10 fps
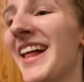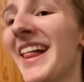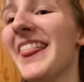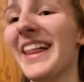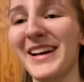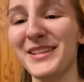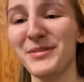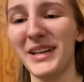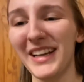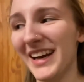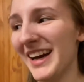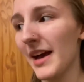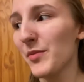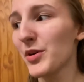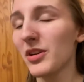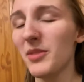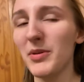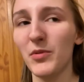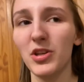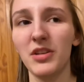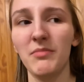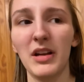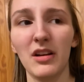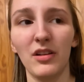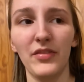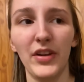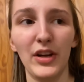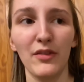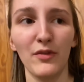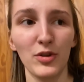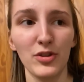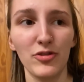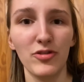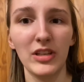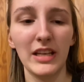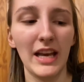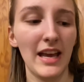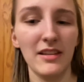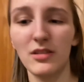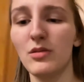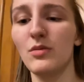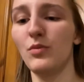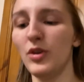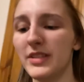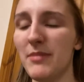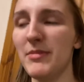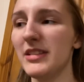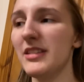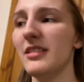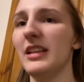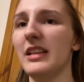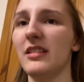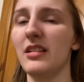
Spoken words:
that's why we're going to be watching Miracle on 34th Street. It's what time is it? Like.